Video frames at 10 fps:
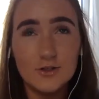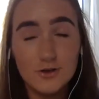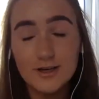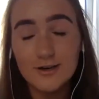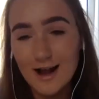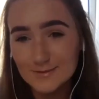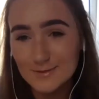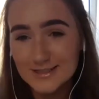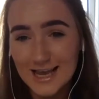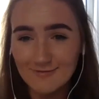doing an
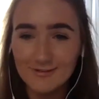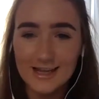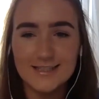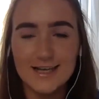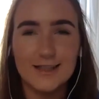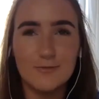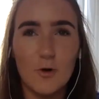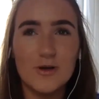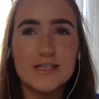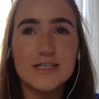Erasmus in Valencia at the
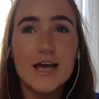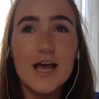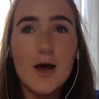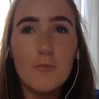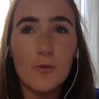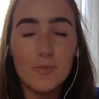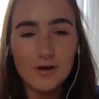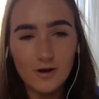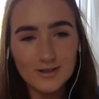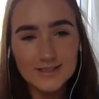moment, but
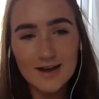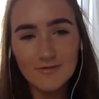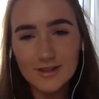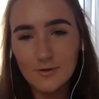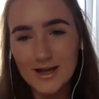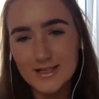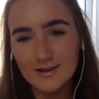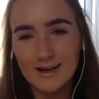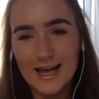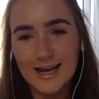because everything went
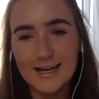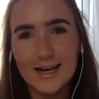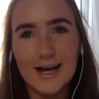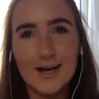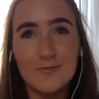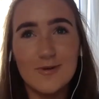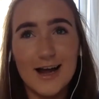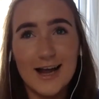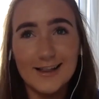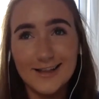online,
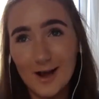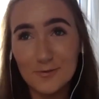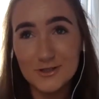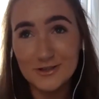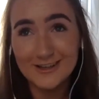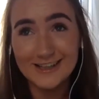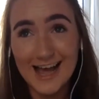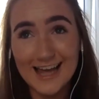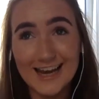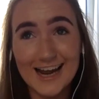I had the opportunity
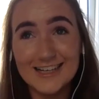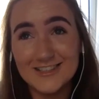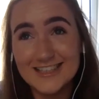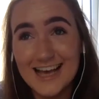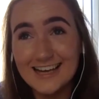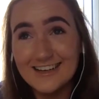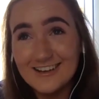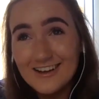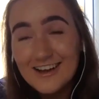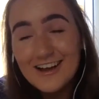then. I just said,
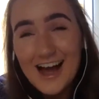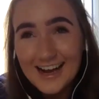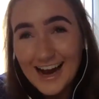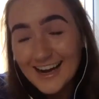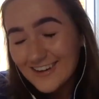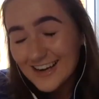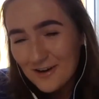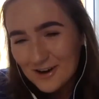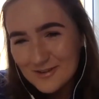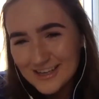I kind of really
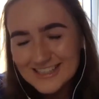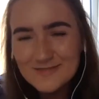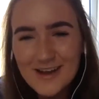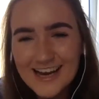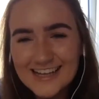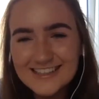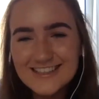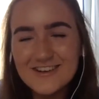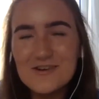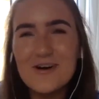want to be in Spain.
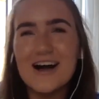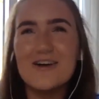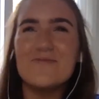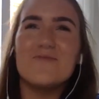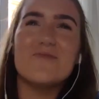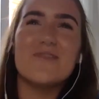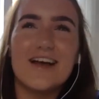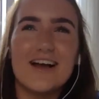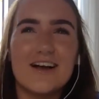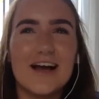So
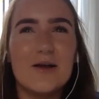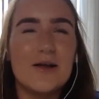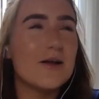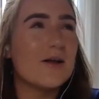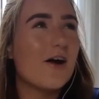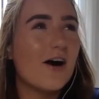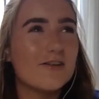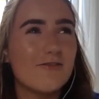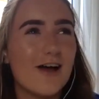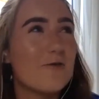I got in
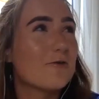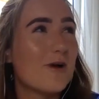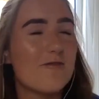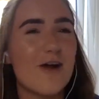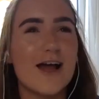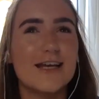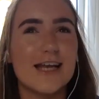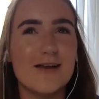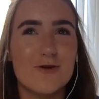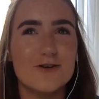a flight with my friend
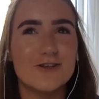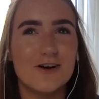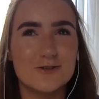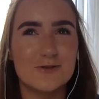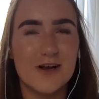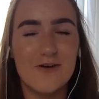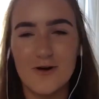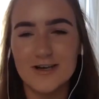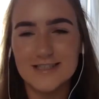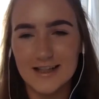Emer, who's also in my
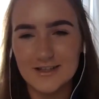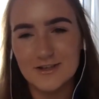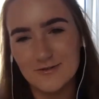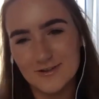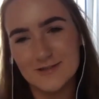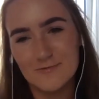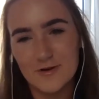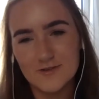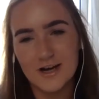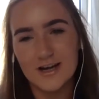course, and the two of us have
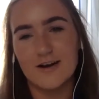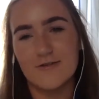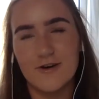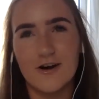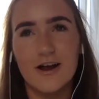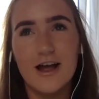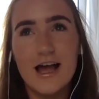moved out here for,